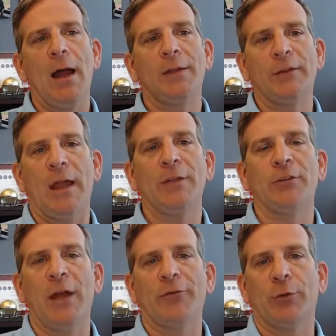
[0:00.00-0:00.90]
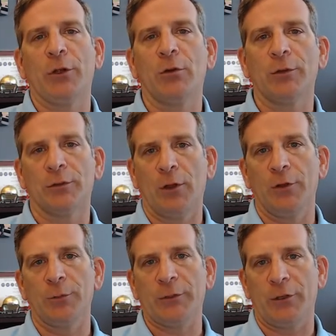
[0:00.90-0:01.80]
as an agent, I have to
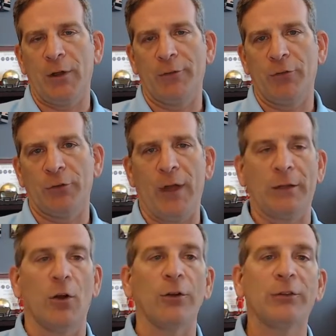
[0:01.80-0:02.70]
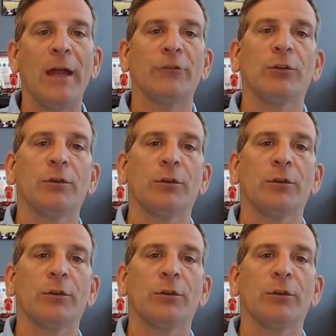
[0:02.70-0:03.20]
disclose material adverse fact. Our statute